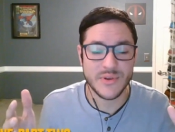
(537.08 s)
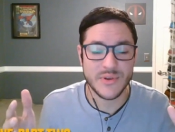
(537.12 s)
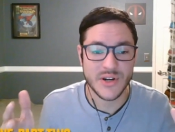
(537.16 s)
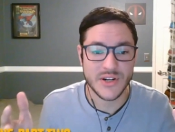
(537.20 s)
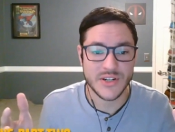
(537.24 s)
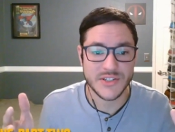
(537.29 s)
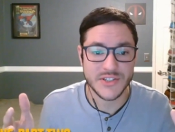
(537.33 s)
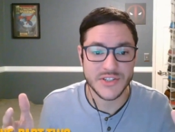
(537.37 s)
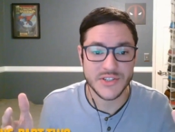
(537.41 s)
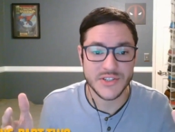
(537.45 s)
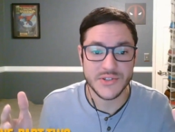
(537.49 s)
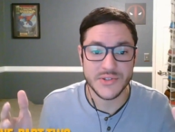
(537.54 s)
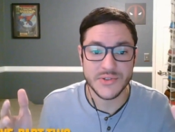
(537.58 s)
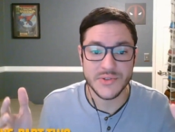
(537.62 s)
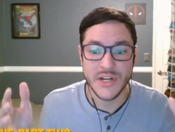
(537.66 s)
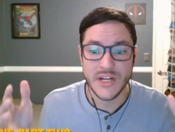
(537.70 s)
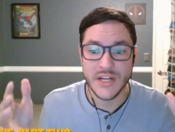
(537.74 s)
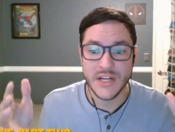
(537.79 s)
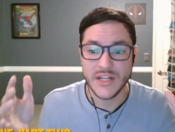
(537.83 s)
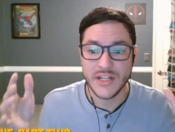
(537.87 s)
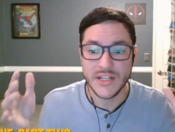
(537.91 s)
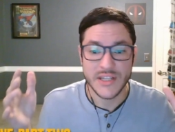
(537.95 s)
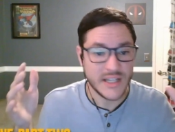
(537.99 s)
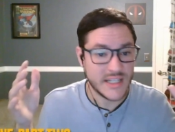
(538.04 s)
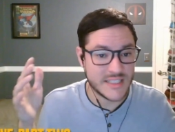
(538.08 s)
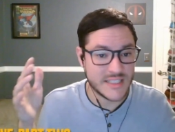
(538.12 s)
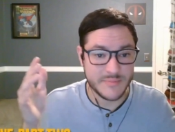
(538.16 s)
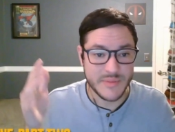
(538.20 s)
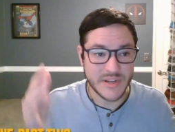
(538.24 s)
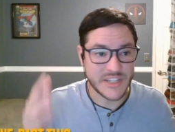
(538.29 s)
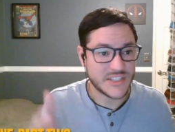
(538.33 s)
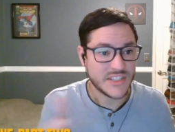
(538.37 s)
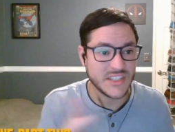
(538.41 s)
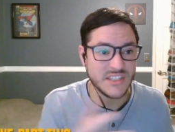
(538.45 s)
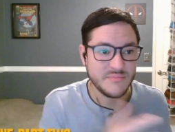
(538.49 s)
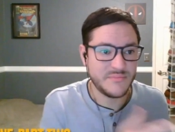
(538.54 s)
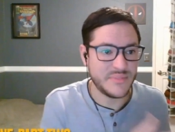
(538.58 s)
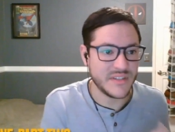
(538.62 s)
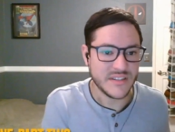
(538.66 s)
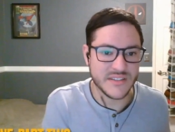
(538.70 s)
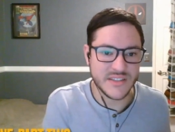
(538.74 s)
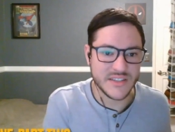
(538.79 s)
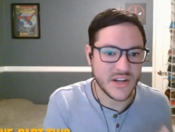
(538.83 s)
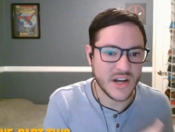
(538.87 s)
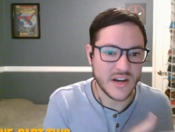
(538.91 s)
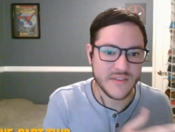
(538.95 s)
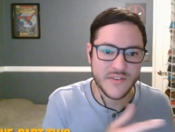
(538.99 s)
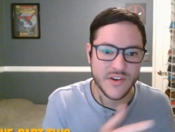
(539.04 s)
Part Two, especially
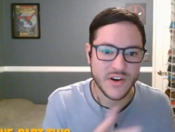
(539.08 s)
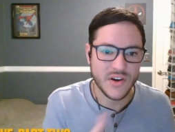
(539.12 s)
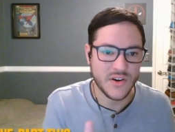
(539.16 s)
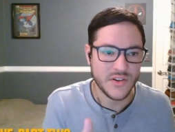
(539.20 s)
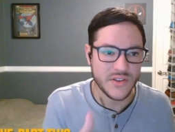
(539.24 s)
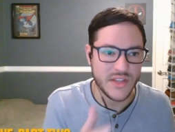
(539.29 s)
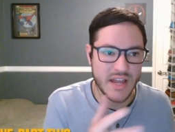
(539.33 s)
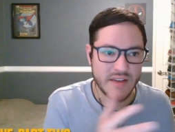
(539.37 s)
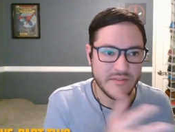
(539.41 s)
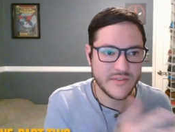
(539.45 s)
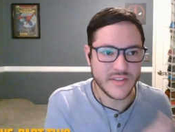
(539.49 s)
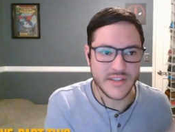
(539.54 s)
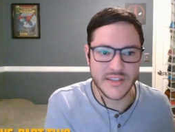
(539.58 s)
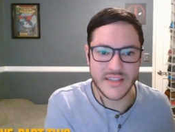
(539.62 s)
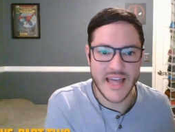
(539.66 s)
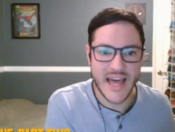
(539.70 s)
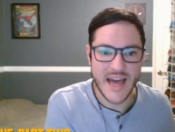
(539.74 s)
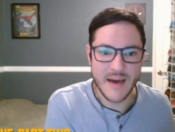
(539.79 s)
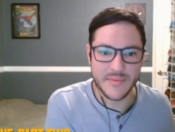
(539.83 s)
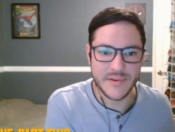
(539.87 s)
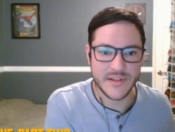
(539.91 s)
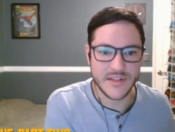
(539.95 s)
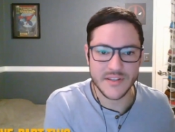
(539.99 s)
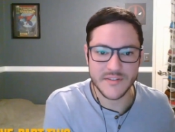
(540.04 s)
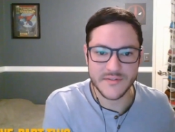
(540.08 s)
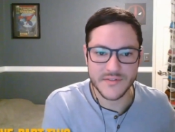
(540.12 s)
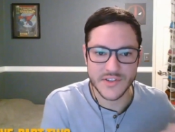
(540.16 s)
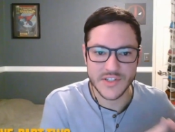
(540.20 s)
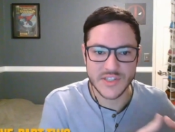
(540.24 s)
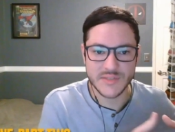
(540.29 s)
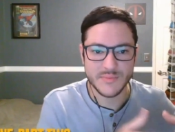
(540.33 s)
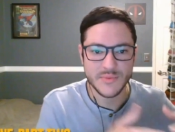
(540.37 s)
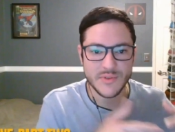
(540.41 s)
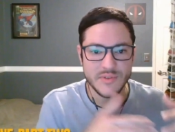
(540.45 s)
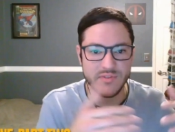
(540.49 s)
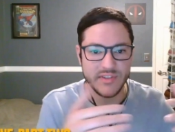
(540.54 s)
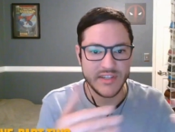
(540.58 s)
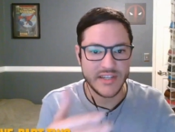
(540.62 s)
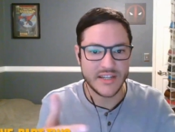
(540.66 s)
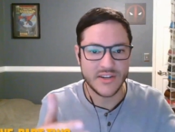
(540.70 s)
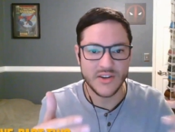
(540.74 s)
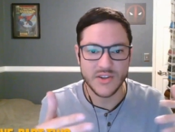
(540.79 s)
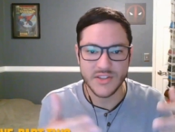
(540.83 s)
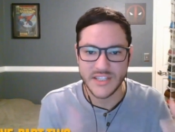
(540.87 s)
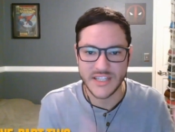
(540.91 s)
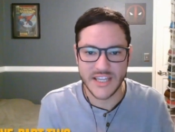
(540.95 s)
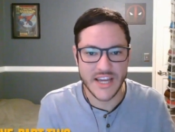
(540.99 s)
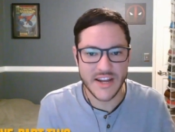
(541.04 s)
building off all everything that happened in the first movie and
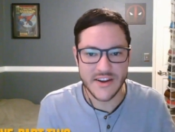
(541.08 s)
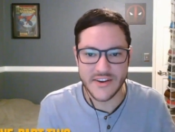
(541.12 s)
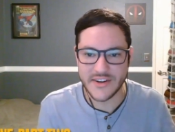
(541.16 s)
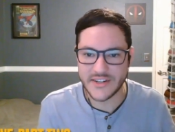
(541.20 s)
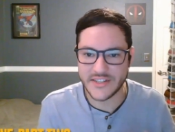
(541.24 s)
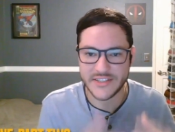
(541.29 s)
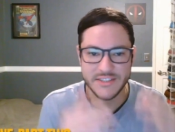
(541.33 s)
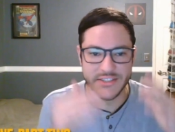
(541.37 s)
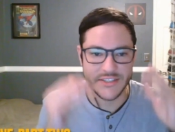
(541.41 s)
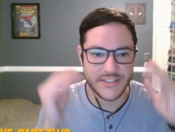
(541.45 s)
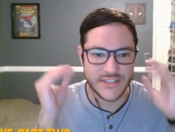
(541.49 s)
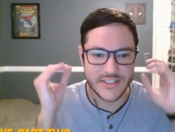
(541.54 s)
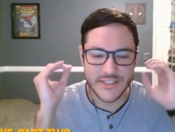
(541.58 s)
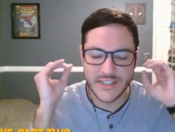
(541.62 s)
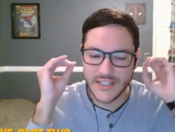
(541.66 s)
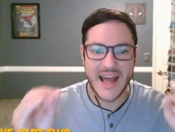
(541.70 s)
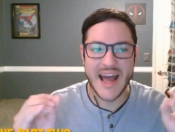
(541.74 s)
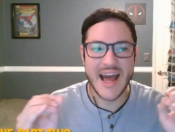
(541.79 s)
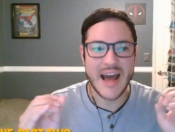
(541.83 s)
all the characters.